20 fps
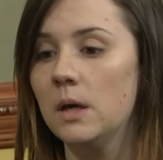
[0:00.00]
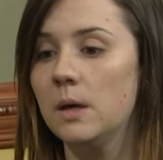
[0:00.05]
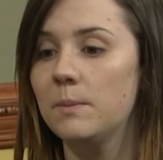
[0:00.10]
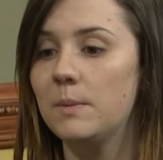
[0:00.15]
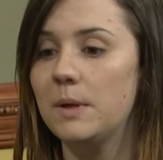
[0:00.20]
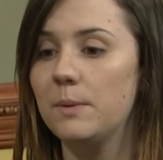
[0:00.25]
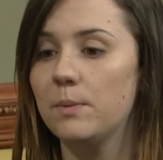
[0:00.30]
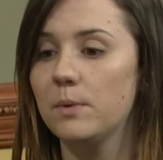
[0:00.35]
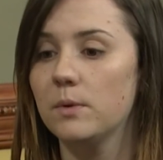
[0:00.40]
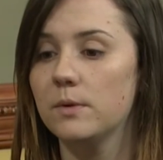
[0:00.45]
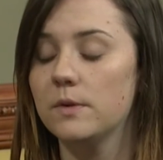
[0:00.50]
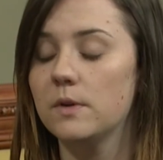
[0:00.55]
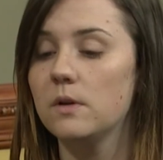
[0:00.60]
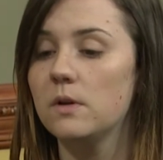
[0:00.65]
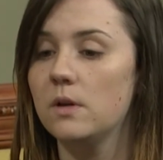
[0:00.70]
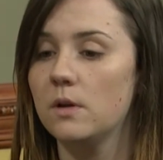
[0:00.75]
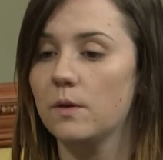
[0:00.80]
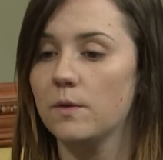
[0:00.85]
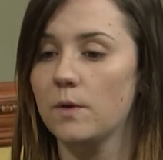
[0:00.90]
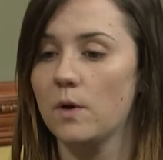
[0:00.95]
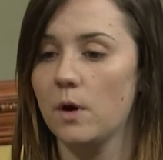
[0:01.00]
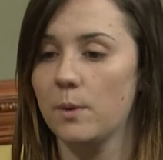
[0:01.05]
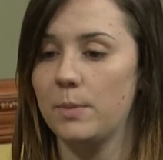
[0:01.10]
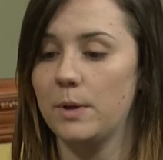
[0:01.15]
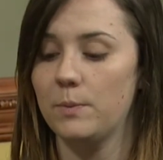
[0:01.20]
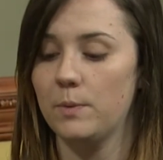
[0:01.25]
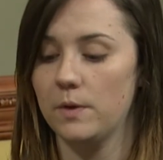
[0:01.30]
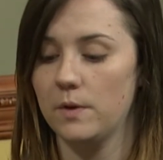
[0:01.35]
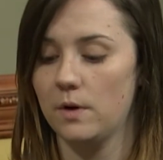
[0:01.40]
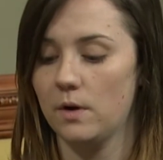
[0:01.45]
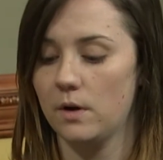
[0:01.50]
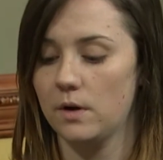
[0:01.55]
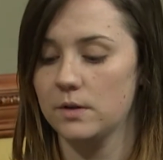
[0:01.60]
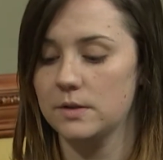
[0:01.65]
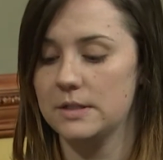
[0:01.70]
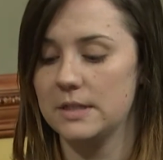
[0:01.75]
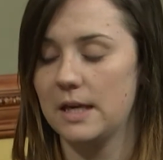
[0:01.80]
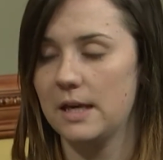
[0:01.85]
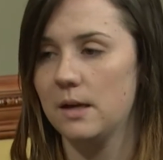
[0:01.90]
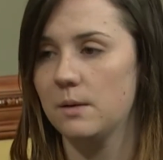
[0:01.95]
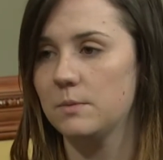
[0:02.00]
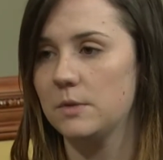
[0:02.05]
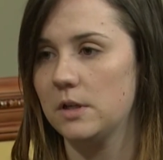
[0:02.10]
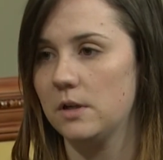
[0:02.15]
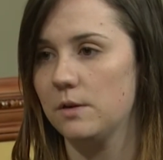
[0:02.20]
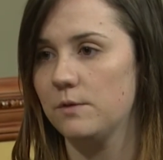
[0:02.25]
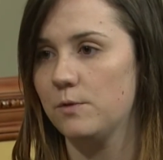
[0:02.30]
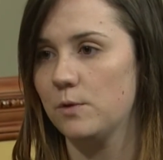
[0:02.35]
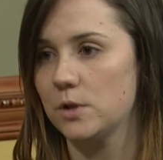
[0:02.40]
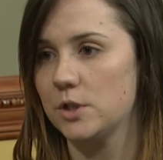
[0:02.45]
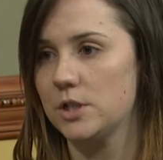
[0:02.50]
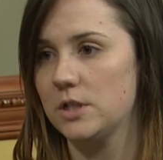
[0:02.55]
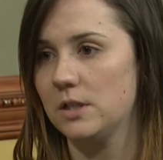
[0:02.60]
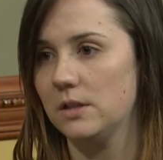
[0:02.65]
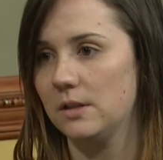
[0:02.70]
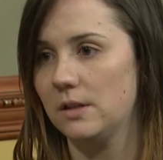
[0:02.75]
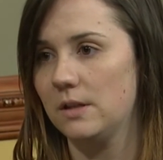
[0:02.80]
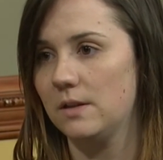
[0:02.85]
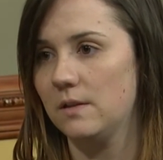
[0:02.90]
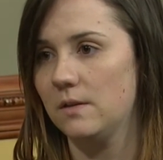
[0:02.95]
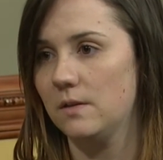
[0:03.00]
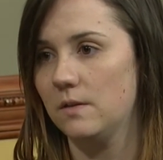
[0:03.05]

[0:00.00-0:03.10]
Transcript: people, that, you know, there are people that are scammed and unfortunately